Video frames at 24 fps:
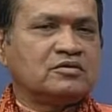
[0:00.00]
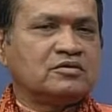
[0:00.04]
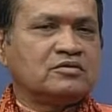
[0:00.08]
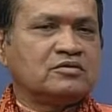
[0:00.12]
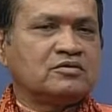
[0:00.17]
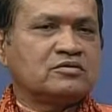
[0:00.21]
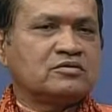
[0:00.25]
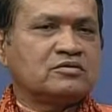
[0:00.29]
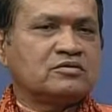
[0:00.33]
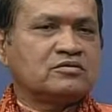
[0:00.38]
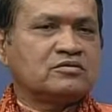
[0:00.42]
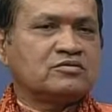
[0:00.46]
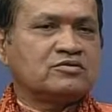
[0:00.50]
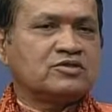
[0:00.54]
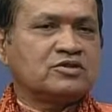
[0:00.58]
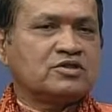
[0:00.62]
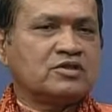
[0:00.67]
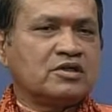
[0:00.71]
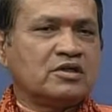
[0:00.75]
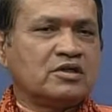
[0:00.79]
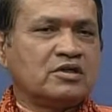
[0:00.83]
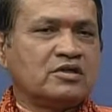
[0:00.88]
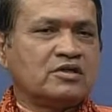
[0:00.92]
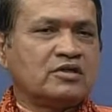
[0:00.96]
So
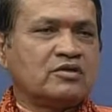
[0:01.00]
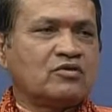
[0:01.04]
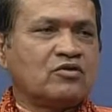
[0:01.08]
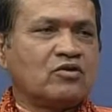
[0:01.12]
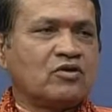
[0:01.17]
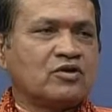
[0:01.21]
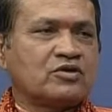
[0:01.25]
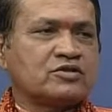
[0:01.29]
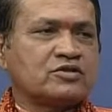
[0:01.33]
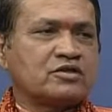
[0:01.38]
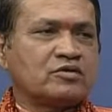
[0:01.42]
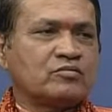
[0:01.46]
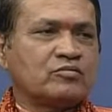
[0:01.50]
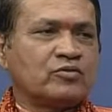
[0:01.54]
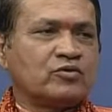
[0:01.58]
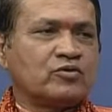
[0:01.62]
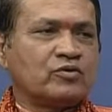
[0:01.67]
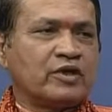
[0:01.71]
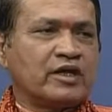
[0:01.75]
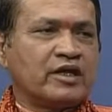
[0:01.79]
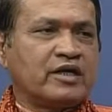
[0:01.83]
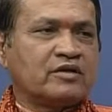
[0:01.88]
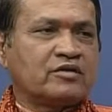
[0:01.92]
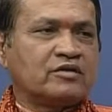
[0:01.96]
still it costs about
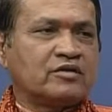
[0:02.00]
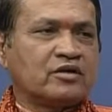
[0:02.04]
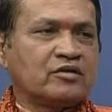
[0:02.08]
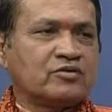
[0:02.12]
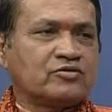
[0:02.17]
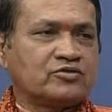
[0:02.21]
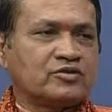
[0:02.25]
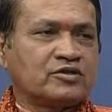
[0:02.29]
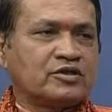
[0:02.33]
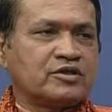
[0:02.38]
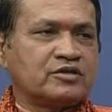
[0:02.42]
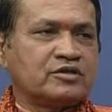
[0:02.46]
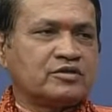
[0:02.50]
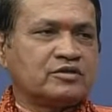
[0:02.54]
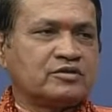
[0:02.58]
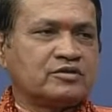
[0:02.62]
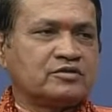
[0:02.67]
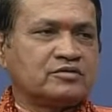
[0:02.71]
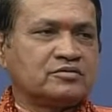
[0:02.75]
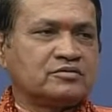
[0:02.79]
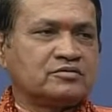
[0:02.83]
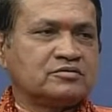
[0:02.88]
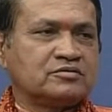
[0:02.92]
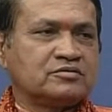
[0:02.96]
8,000.
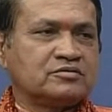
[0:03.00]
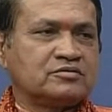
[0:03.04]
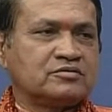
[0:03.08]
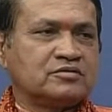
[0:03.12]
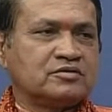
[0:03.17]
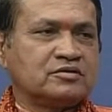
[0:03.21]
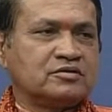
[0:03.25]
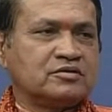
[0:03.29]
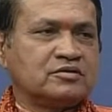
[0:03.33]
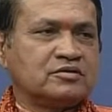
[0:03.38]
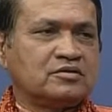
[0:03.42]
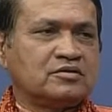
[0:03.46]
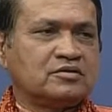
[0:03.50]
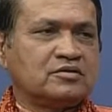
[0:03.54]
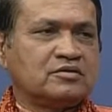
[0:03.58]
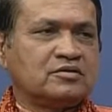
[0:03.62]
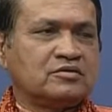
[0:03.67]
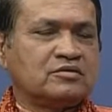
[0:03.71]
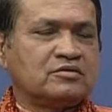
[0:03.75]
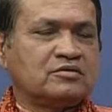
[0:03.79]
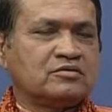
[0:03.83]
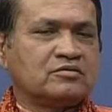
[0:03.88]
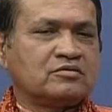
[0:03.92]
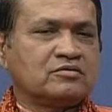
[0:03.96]

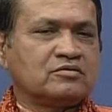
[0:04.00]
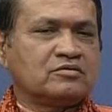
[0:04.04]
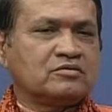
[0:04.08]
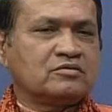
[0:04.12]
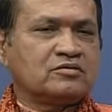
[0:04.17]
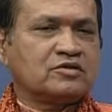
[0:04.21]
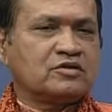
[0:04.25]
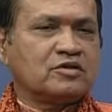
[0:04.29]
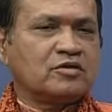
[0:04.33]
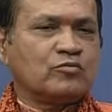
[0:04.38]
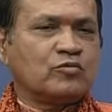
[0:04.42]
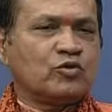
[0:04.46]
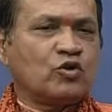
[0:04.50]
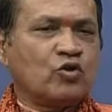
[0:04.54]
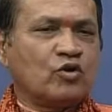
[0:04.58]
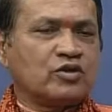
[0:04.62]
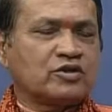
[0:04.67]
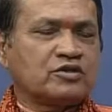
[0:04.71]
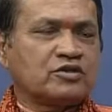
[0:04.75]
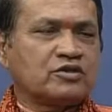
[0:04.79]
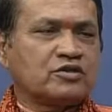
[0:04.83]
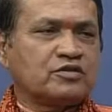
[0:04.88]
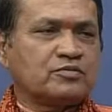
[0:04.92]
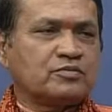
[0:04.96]
So some
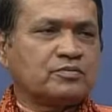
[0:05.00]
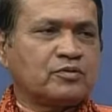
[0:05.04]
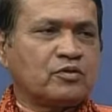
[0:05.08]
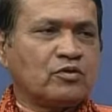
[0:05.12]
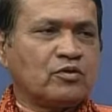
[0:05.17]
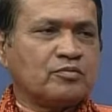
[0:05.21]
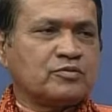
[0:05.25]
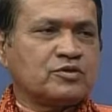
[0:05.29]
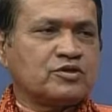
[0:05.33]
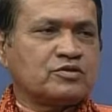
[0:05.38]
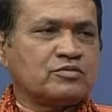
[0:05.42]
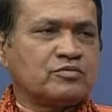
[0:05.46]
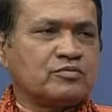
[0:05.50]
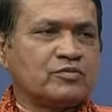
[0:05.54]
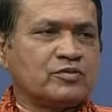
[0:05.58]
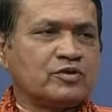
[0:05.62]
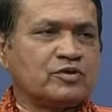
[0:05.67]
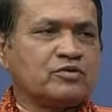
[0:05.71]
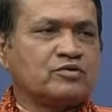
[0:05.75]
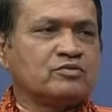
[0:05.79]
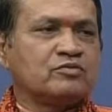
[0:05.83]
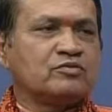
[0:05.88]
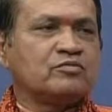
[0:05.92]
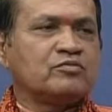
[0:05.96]
doctors promised me,
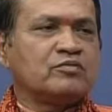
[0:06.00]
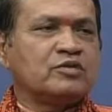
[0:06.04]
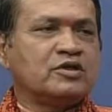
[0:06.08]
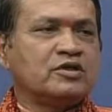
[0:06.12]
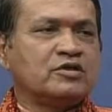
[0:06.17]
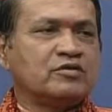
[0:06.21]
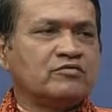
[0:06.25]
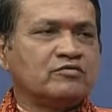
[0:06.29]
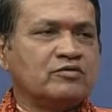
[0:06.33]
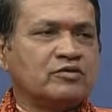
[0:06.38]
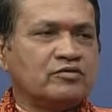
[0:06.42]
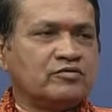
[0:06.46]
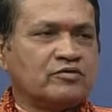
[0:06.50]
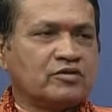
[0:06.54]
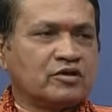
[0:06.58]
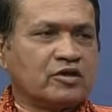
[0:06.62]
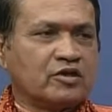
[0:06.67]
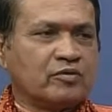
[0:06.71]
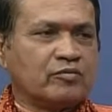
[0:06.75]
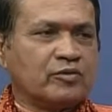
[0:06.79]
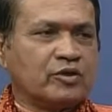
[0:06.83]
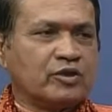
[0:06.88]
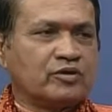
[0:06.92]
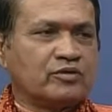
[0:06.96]
you build, we will
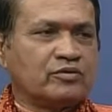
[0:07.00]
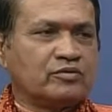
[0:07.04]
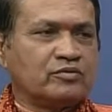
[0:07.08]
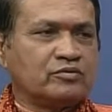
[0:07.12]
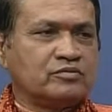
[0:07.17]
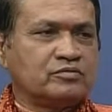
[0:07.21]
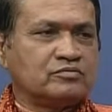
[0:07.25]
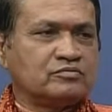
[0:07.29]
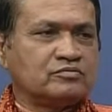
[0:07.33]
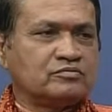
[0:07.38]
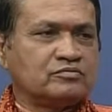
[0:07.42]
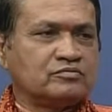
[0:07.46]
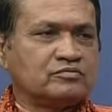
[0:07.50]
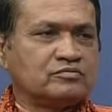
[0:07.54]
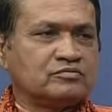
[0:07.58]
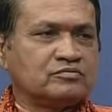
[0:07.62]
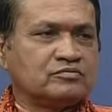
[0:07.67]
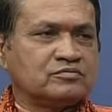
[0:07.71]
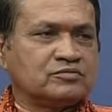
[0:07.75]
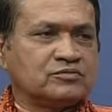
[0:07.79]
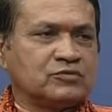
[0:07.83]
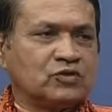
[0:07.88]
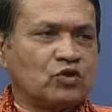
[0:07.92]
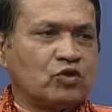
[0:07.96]
come and do
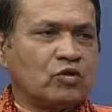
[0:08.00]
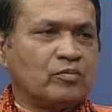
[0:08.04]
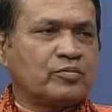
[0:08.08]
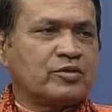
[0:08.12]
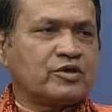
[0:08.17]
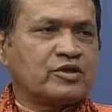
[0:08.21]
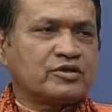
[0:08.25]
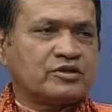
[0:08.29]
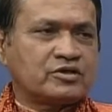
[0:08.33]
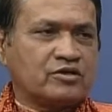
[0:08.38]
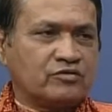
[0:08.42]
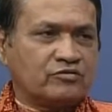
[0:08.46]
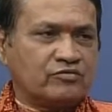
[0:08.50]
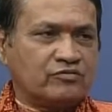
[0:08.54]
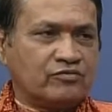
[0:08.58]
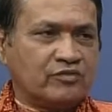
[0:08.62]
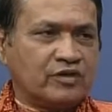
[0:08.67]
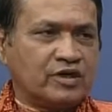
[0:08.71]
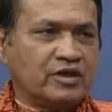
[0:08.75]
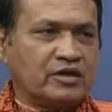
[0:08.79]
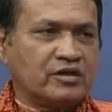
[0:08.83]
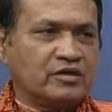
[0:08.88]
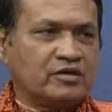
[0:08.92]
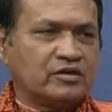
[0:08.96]
the operation
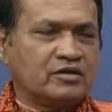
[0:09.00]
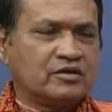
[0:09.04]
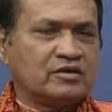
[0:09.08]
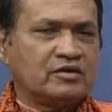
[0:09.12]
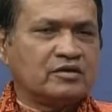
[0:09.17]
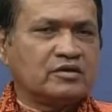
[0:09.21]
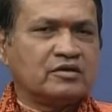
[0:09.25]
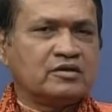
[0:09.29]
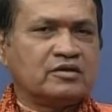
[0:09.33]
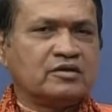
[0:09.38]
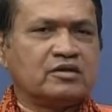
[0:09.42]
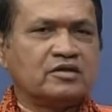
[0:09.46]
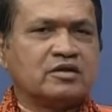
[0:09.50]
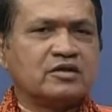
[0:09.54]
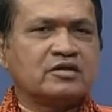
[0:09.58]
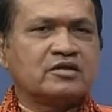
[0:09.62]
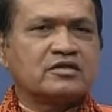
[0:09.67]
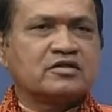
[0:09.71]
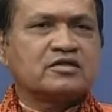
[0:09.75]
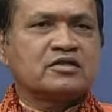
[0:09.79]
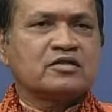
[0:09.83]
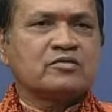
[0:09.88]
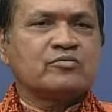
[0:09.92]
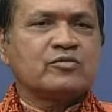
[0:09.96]
free. And
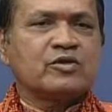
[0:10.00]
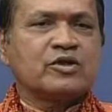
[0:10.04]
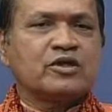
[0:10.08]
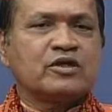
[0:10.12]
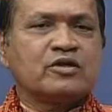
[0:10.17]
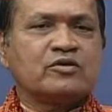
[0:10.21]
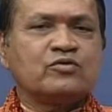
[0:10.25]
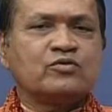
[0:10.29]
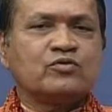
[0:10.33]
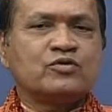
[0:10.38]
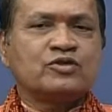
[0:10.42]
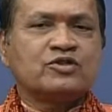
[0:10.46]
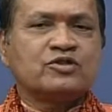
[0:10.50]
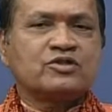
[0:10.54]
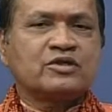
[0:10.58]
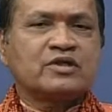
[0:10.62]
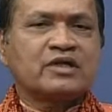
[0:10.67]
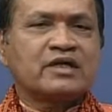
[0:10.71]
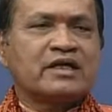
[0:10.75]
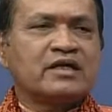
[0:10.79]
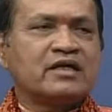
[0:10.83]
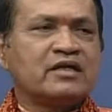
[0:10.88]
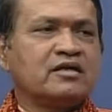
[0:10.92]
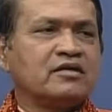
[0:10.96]
somebody who is
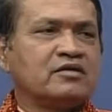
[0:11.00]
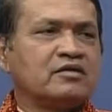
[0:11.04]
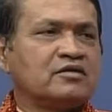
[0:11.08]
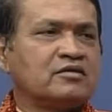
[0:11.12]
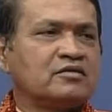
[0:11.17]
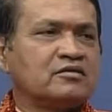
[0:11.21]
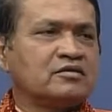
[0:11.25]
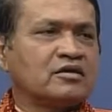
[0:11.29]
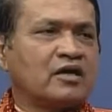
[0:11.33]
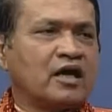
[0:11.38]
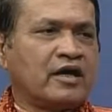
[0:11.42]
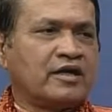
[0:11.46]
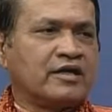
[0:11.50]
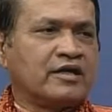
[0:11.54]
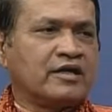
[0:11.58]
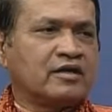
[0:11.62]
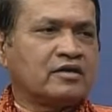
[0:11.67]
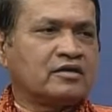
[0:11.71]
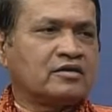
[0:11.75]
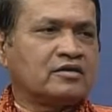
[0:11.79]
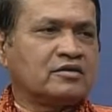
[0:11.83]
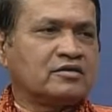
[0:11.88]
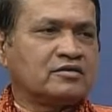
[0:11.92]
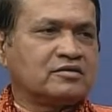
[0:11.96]
trading
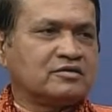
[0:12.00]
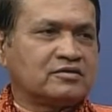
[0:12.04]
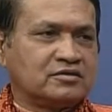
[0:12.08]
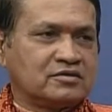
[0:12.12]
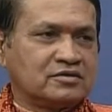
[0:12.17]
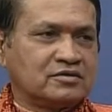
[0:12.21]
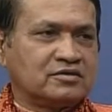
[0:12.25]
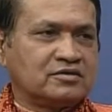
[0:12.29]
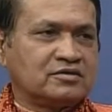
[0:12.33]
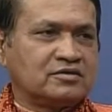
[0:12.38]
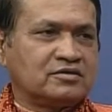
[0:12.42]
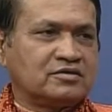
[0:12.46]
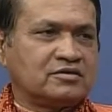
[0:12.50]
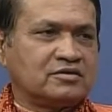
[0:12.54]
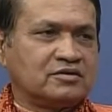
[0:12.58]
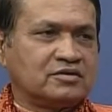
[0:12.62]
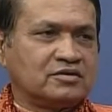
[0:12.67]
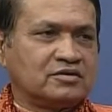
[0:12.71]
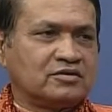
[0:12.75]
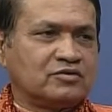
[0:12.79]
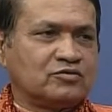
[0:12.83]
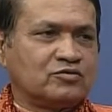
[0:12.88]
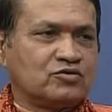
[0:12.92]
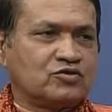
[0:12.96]
INAC,
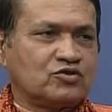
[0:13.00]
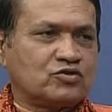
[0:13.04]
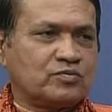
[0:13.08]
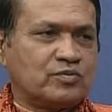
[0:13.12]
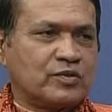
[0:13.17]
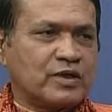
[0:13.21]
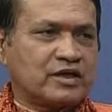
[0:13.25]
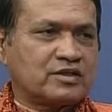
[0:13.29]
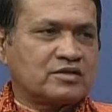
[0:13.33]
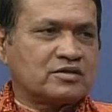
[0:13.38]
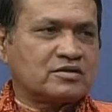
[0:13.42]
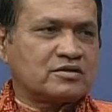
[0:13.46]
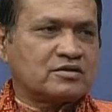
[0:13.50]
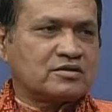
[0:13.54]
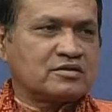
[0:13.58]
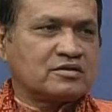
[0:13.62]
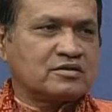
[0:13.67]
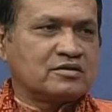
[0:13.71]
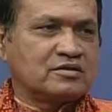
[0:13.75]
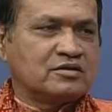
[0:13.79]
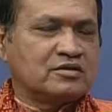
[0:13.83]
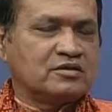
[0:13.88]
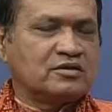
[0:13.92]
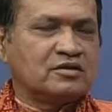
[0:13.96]
you know, specs,
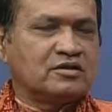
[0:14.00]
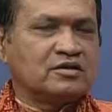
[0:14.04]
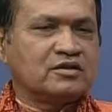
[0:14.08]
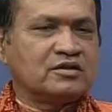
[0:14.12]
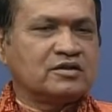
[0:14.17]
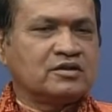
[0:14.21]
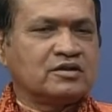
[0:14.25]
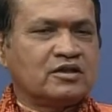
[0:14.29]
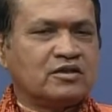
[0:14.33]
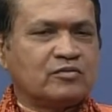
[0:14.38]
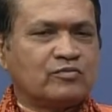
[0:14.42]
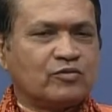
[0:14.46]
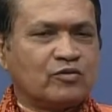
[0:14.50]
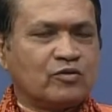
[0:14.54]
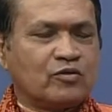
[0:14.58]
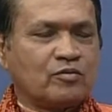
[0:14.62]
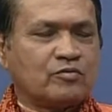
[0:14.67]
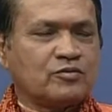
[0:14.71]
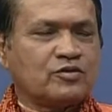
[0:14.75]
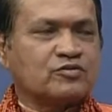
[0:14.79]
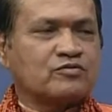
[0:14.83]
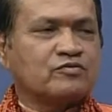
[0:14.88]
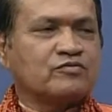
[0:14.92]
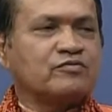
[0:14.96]
they promised me,